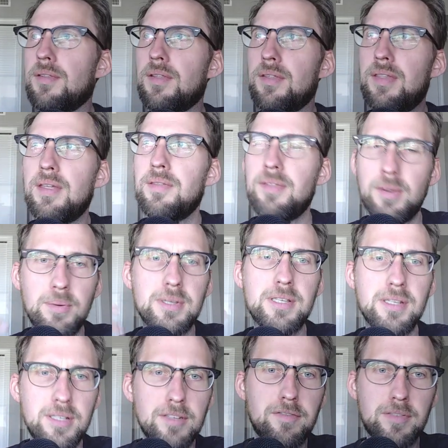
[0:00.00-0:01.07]
There is a
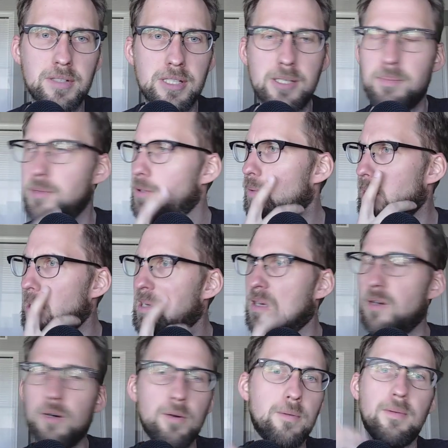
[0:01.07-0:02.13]
difference between,
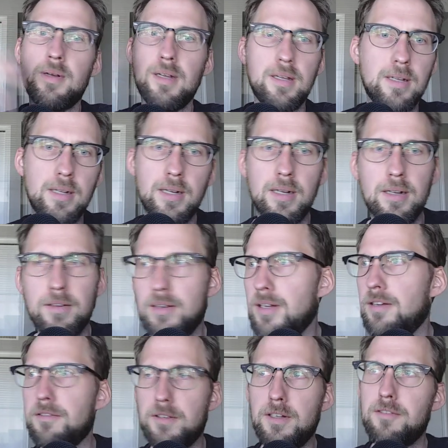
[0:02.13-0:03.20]
oh, a
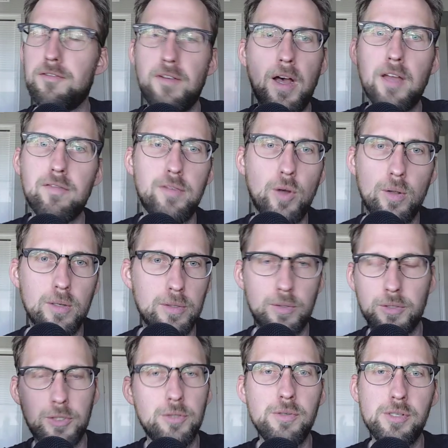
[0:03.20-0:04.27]
$5 or
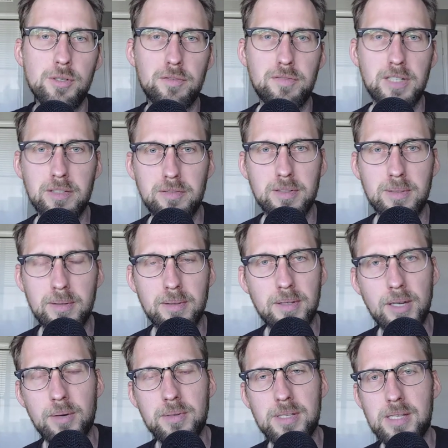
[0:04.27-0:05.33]
choose your favorite
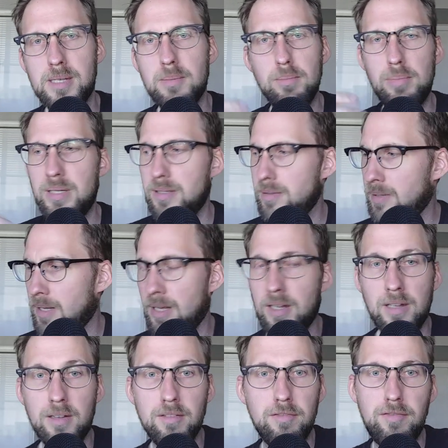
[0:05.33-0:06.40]
currency bill
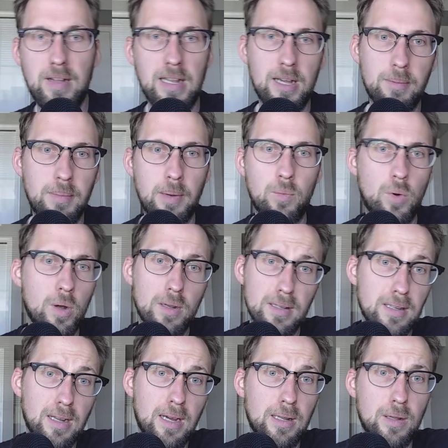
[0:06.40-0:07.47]
fell out my wallet,
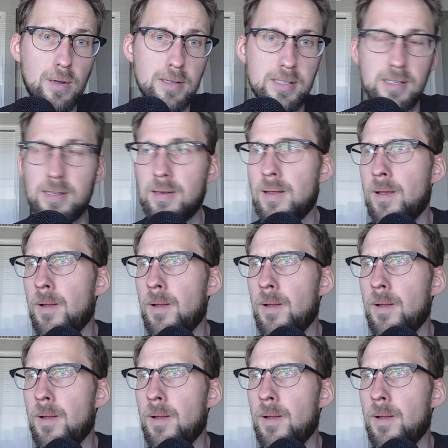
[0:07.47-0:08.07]
I lost it,